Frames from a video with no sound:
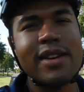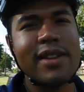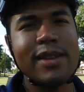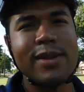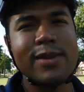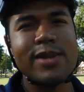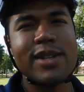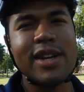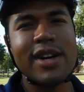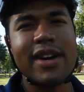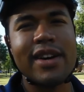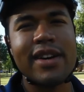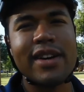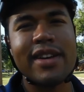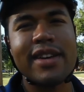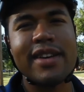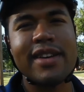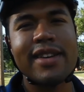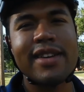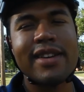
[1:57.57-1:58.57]
Loose dog.
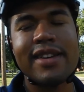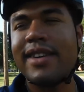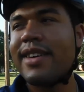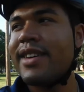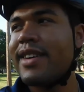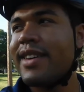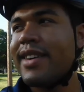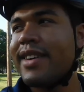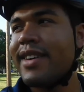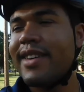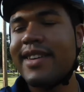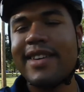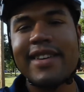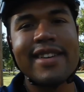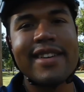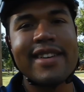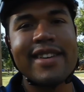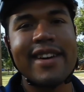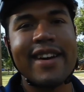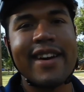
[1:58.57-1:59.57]

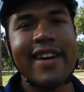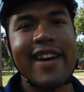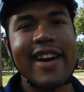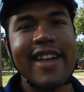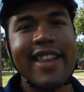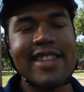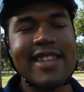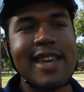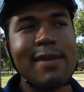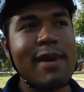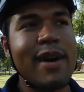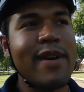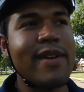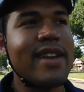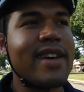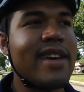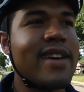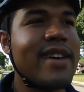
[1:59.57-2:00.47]
All right, let's keep going.